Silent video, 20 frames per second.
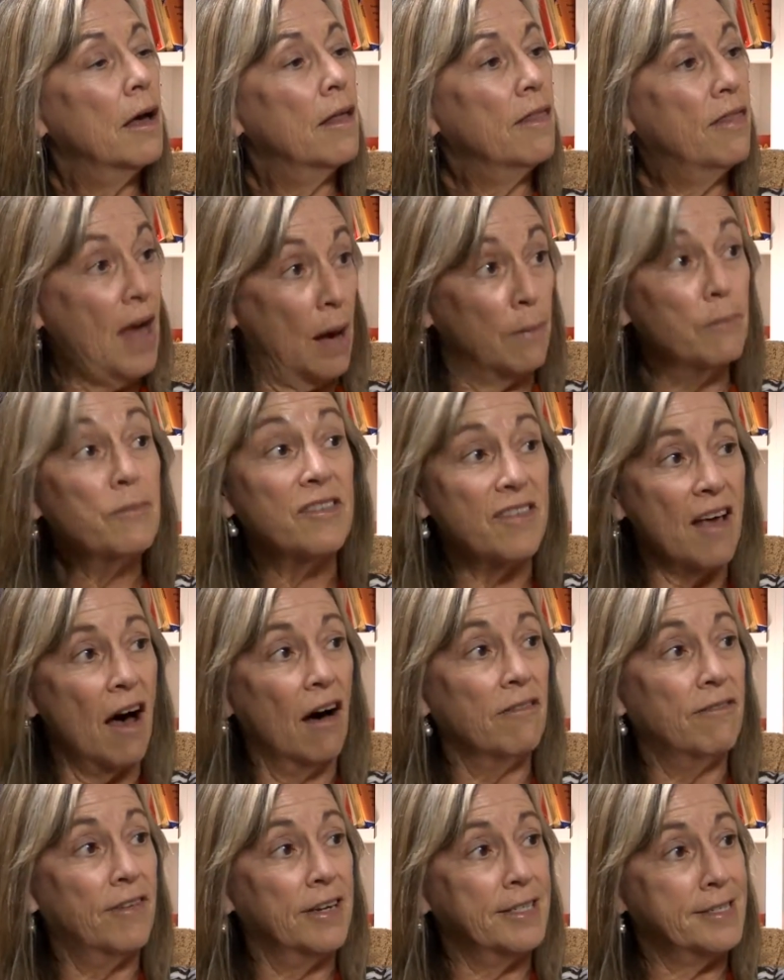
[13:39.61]

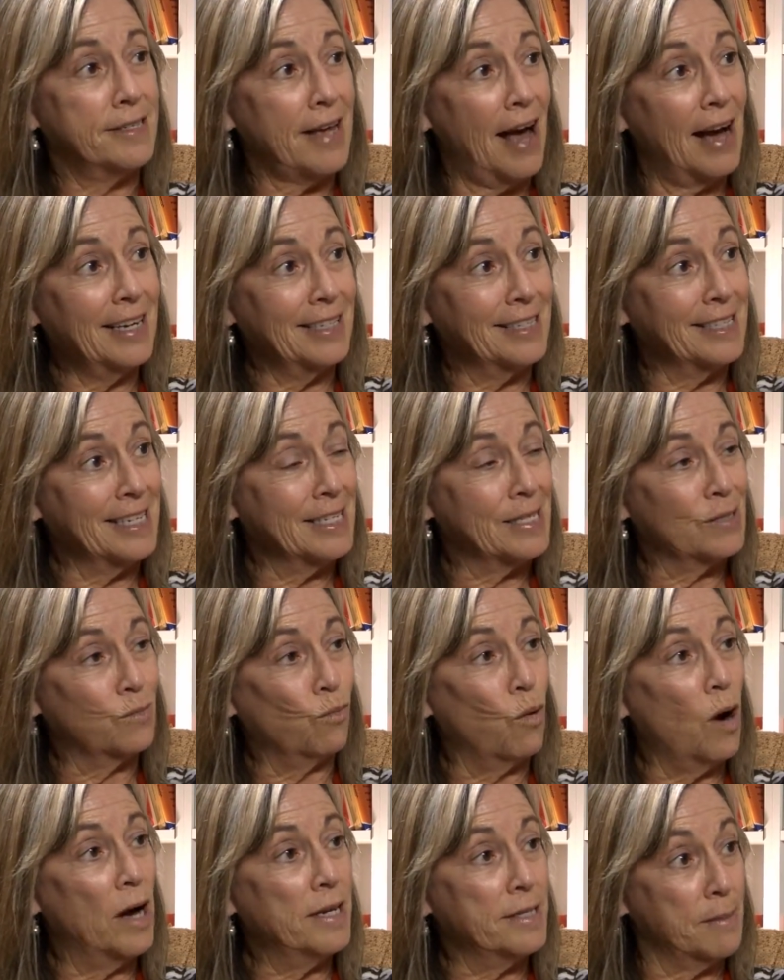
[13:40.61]
themselves as scientist
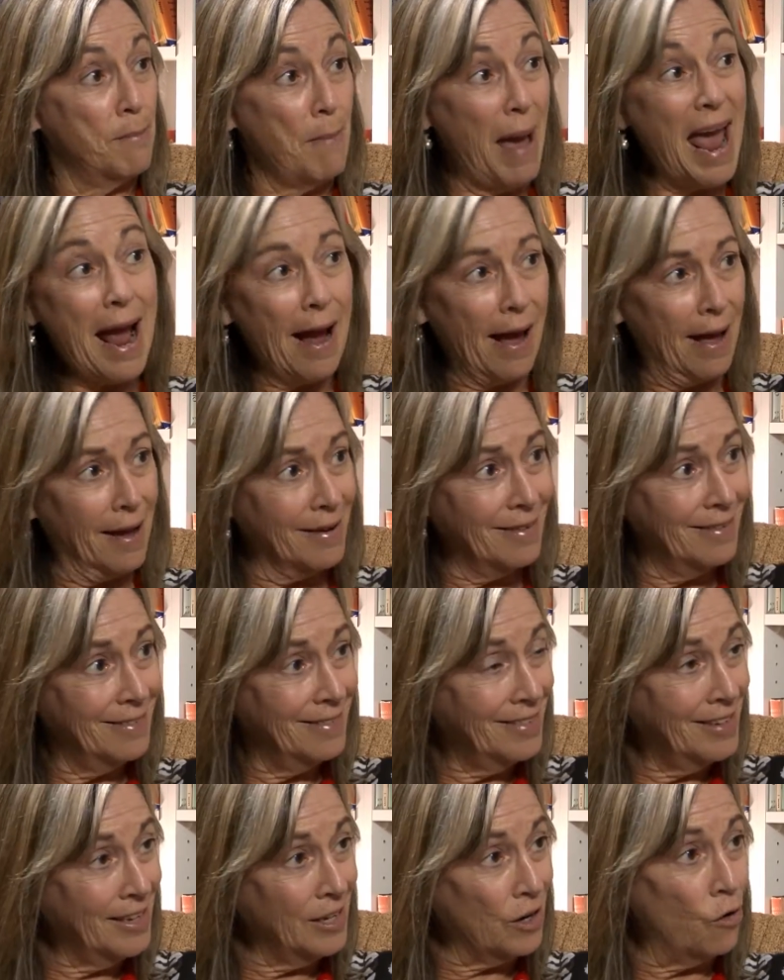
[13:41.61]
was a man.
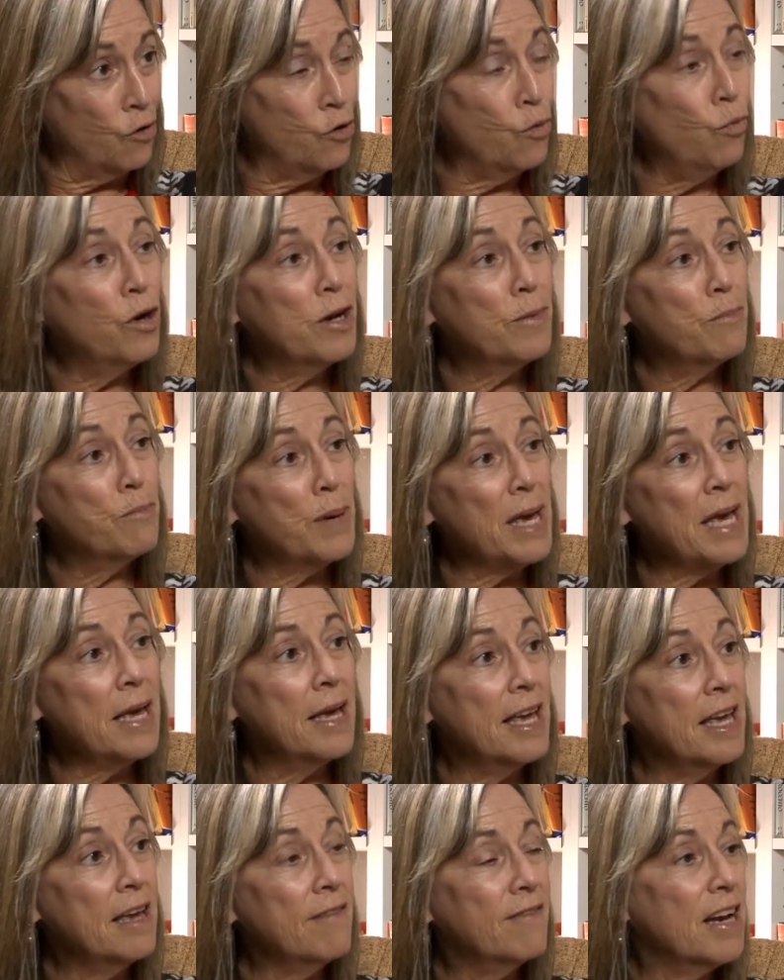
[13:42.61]
You know, you wouldn't be,
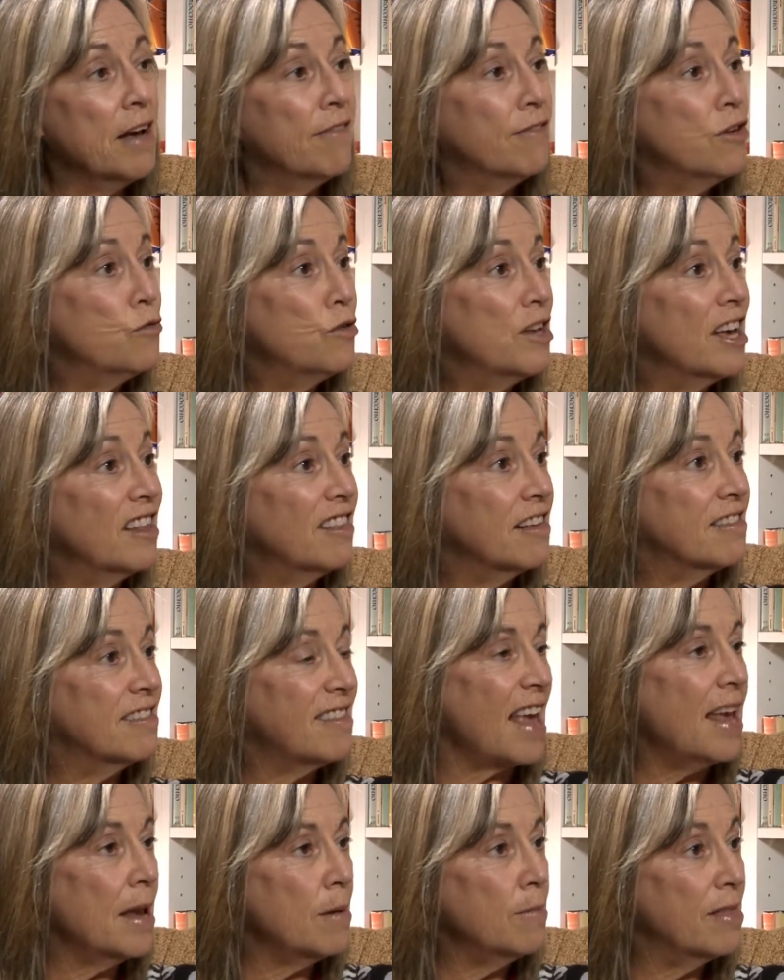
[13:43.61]
even if you did the
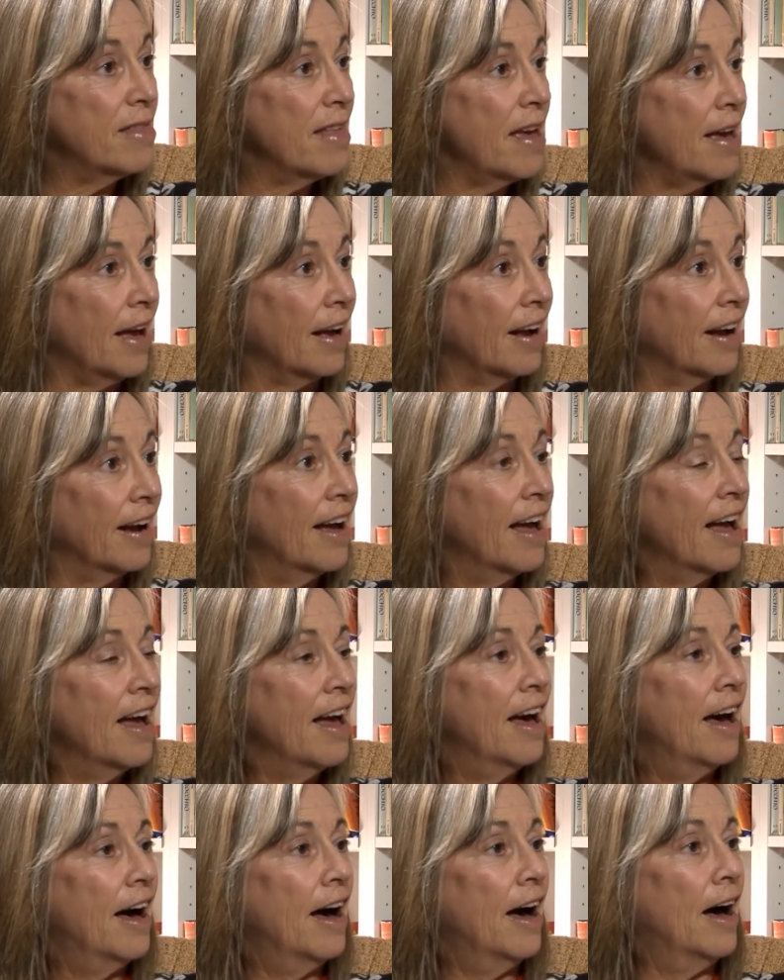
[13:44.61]
same thing,
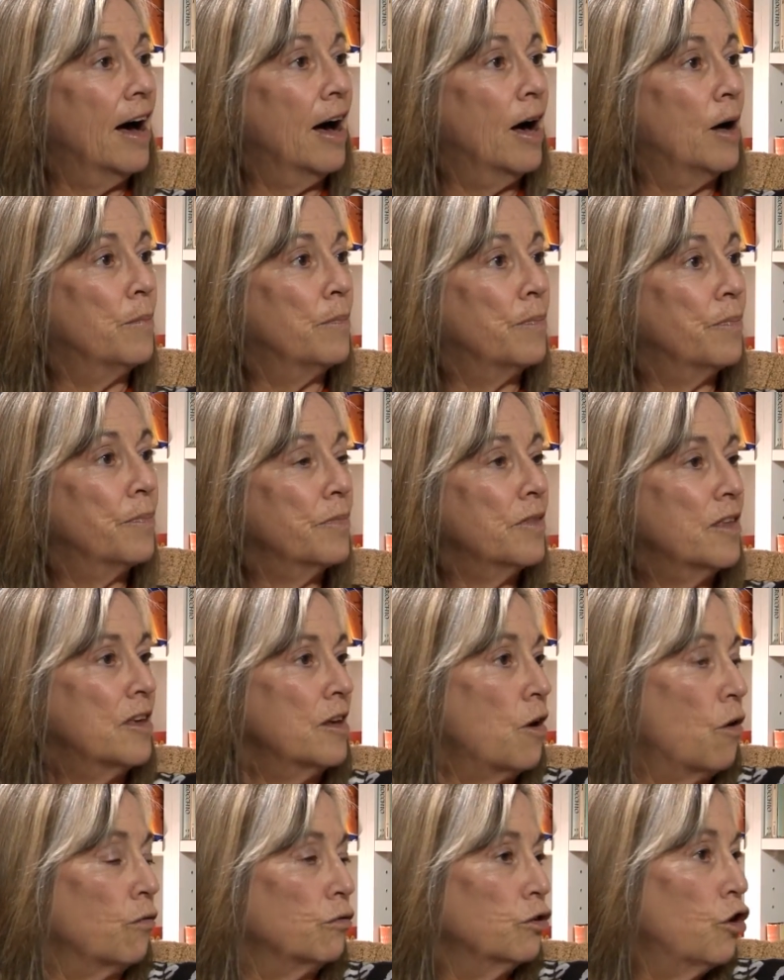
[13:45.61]
um,
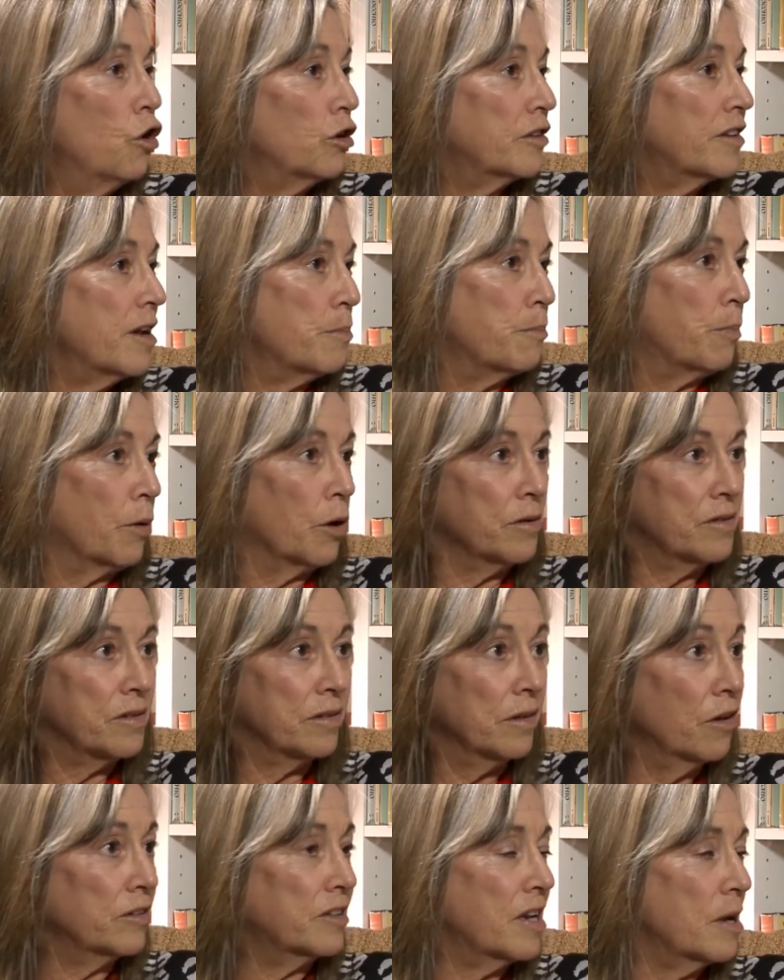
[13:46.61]
you know, looked at
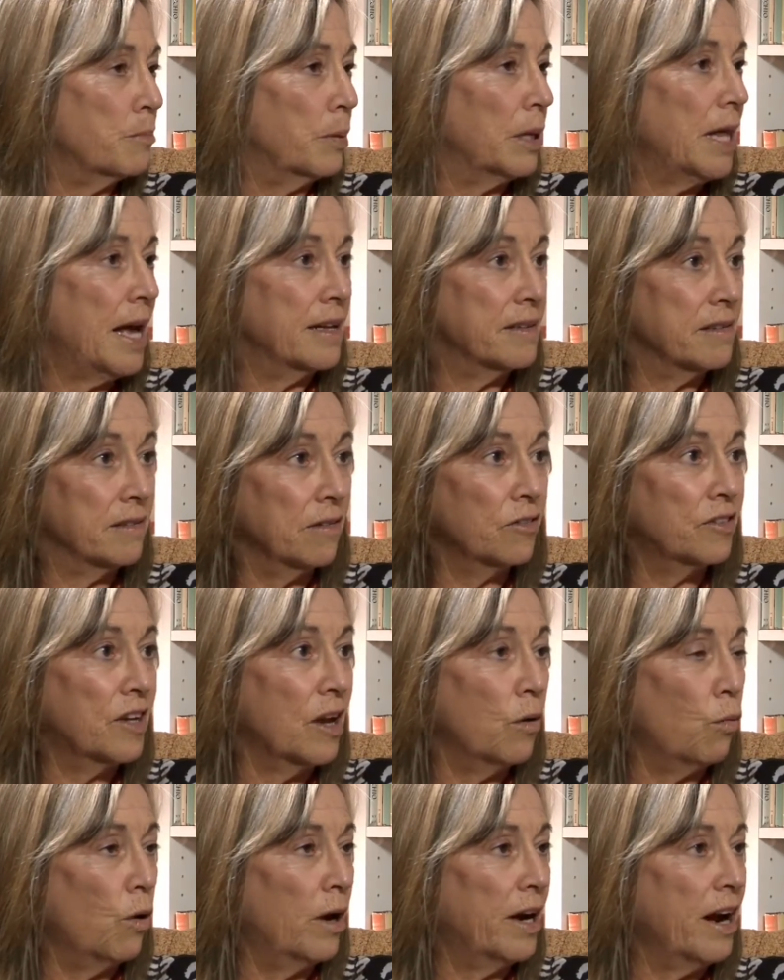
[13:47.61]
birds, looked at plants, looked
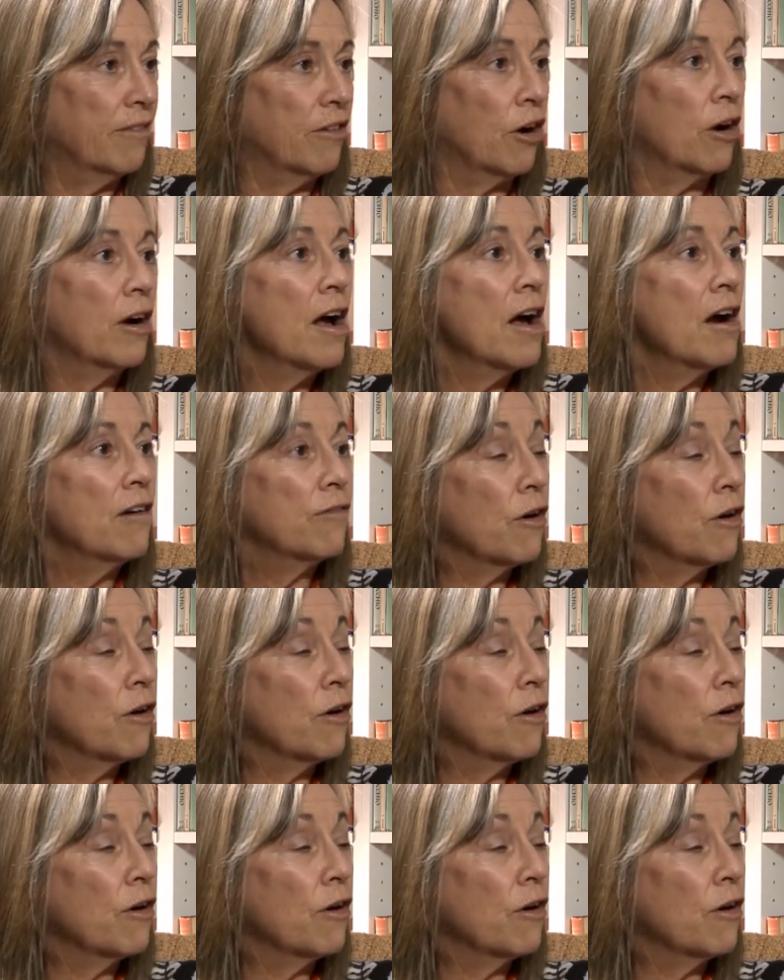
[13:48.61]
at whatever.